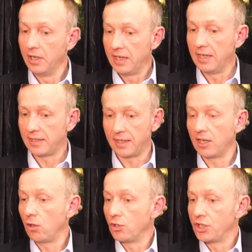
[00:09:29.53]
He said, in
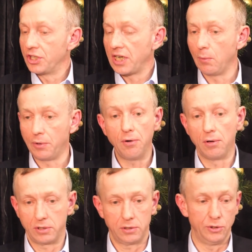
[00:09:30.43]
conscience, I would
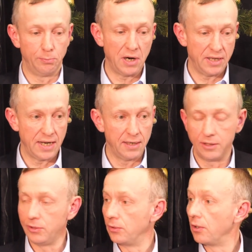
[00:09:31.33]
not. Goodbye, then.
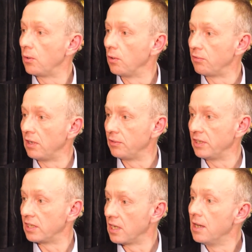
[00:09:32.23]
You're not qualified for
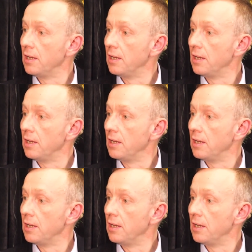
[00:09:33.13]
this.